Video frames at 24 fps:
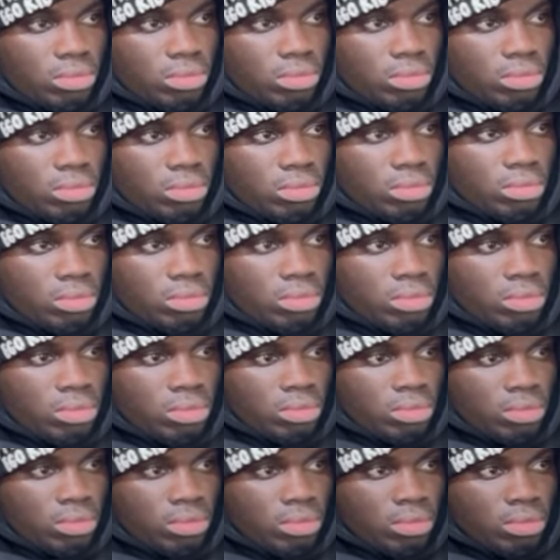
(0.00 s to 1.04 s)

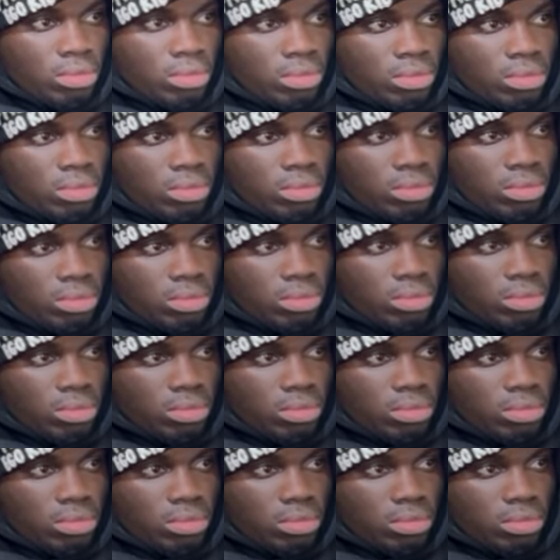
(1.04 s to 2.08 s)

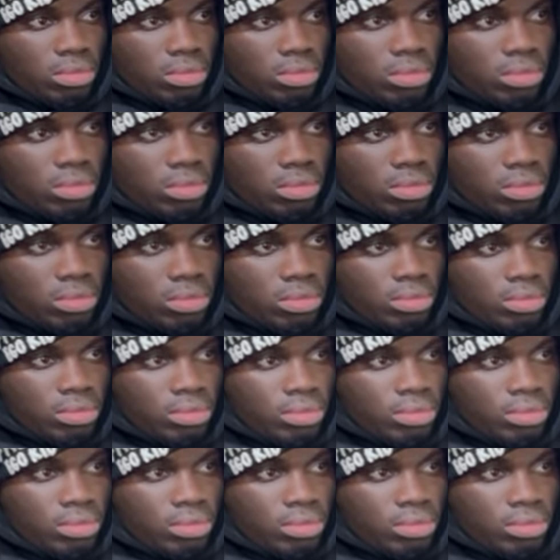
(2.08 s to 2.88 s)
The person shown says nothing.